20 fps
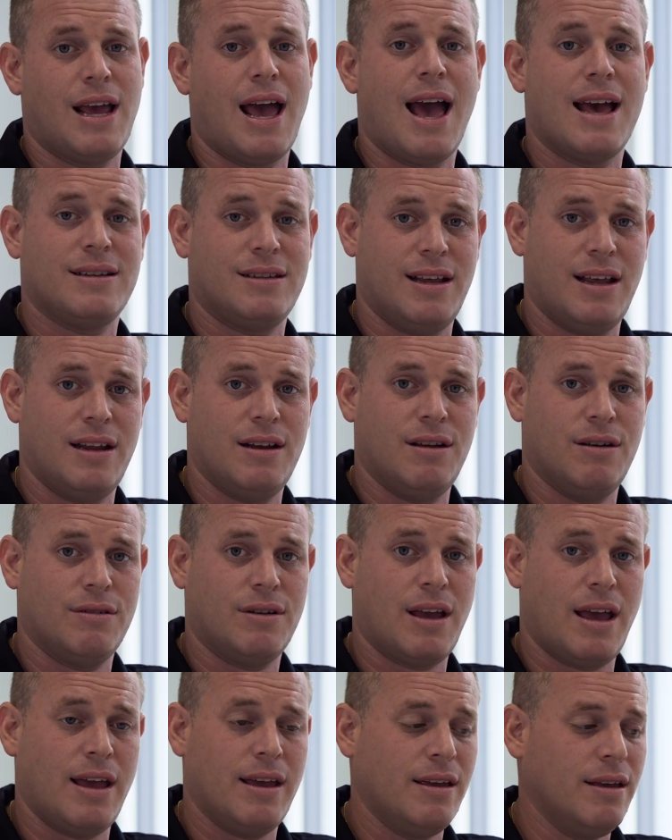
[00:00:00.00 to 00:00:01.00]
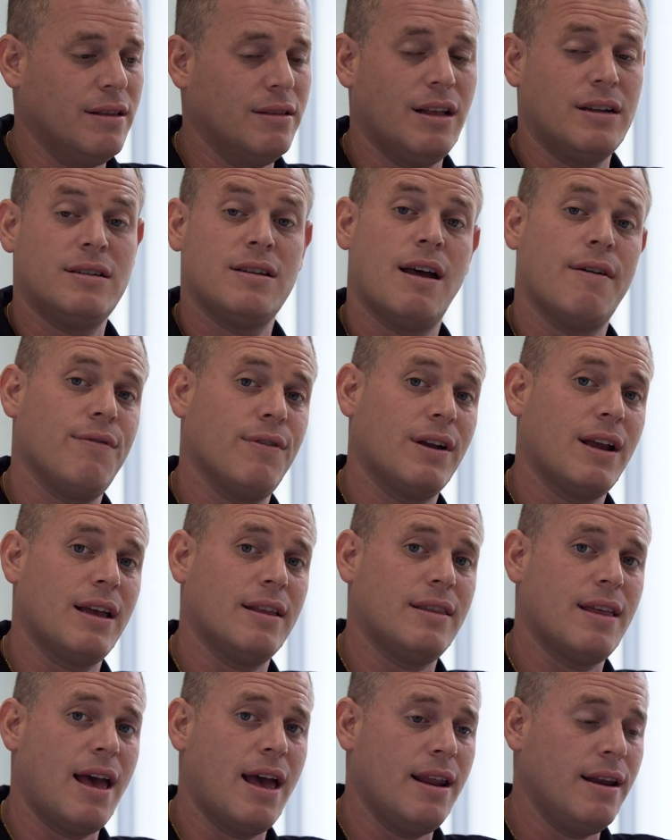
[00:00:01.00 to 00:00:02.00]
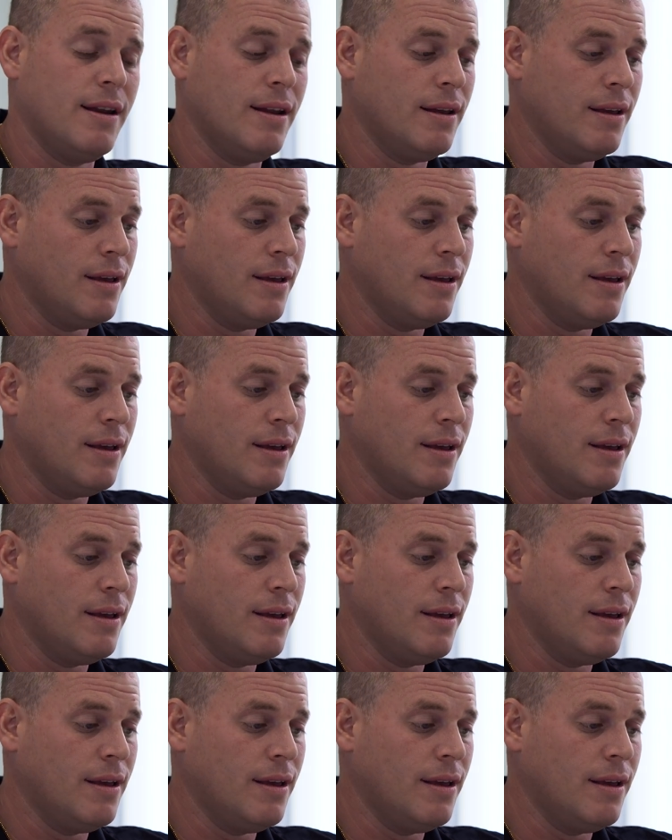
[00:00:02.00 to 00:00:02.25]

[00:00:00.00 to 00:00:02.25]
asset, okay? Let's not forget that.